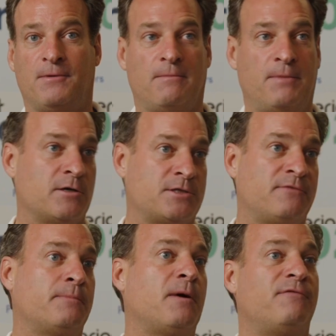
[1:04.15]
the Belgian
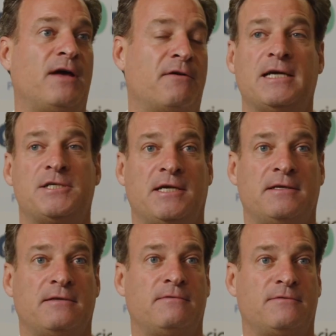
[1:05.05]
Football
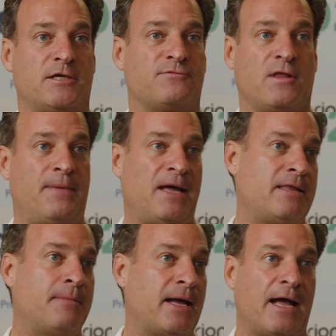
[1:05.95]
Federation, just for the
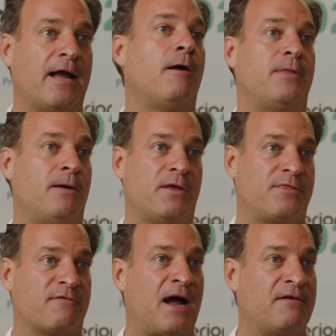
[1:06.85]
pandemic, I helped them with
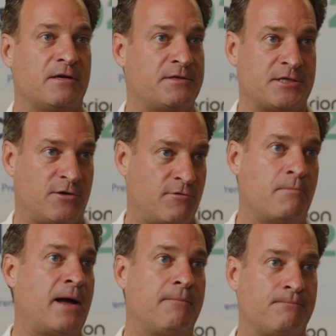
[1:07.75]
their 5-year digital
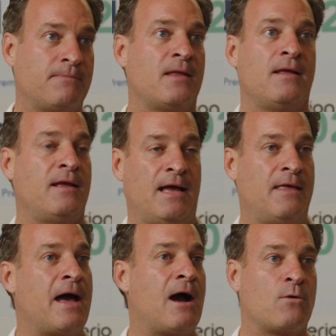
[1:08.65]
roadmap.
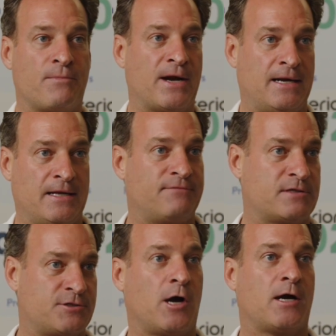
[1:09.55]
And now we're bringing in
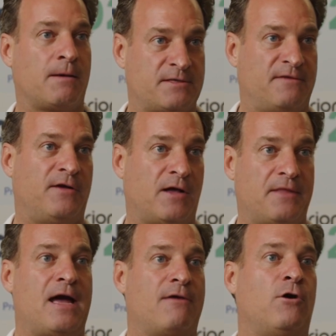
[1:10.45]
different startups to fill out
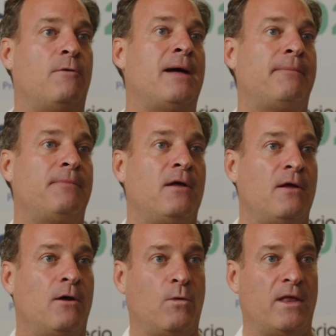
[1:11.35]
that roadmap,
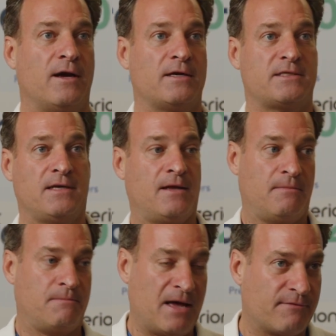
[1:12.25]
whether it's
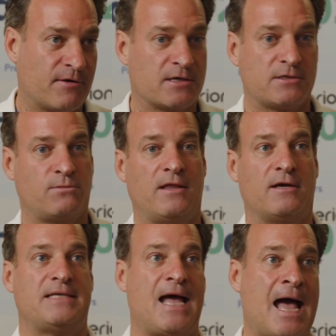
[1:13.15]
Metaverse, whether
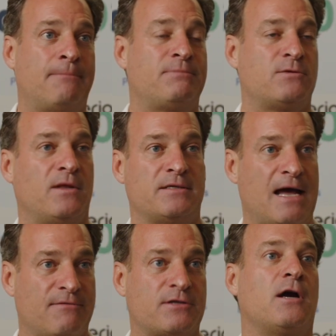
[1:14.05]
it's apps, whether it's
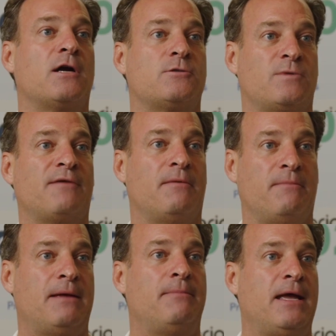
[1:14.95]
avatars, whatever it
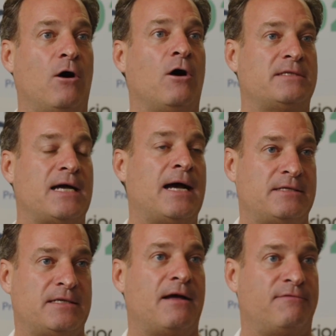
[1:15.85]
may be, all tied
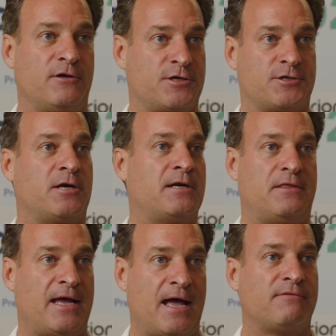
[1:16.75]
to that future journey that
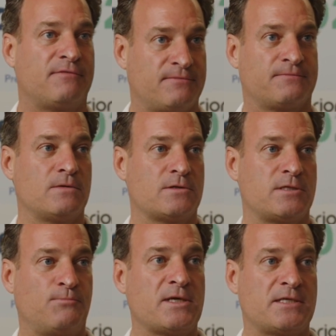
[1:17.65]
they have.
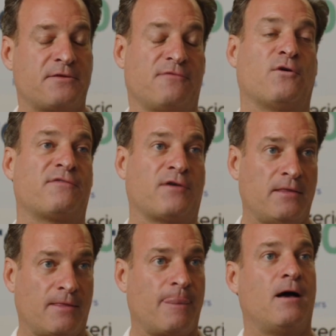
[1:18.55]
Sports is at the
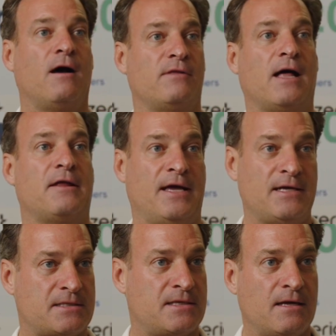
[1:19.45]
forefront of a lot of
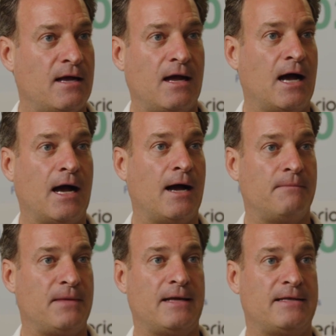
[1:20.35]
things.
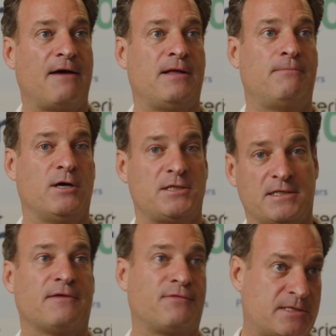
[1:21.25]
They definitely push. In
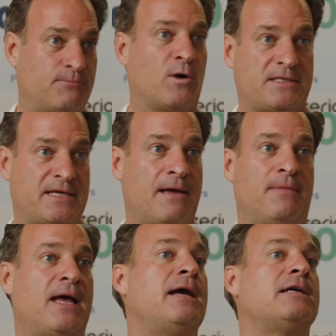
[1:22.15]
different sports, the
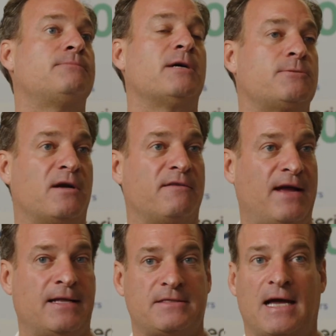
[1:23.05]
NBA is much more
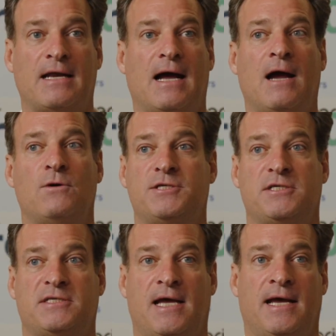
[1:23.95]
advanced. I would
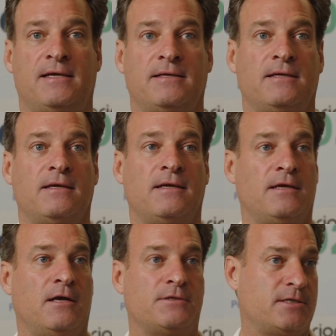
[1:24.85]
just say,
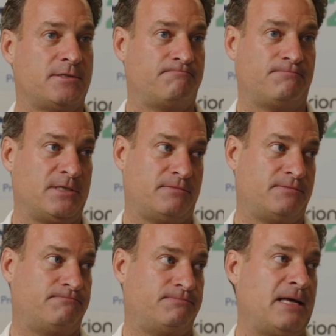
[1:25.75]
just
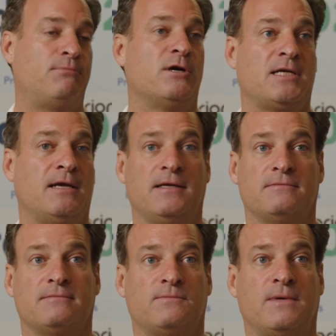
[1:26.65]
keep pushing.
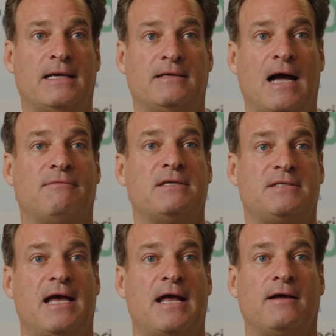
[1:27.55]
And we
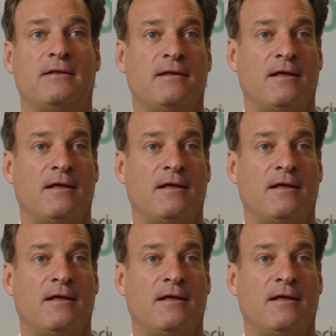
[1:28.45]
obviously had a